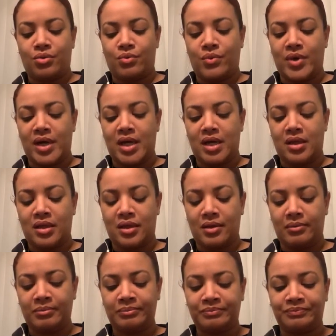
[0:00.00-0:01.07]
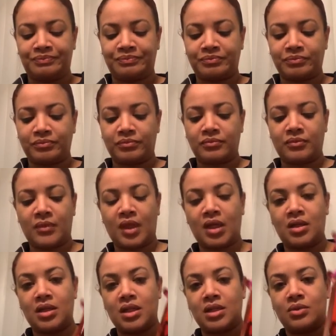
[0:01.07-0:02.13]
with.
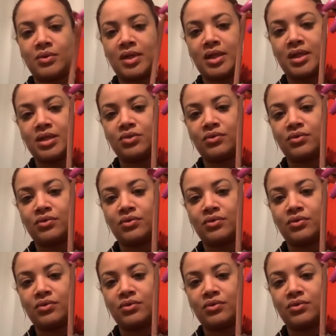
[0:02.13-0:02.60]
This one is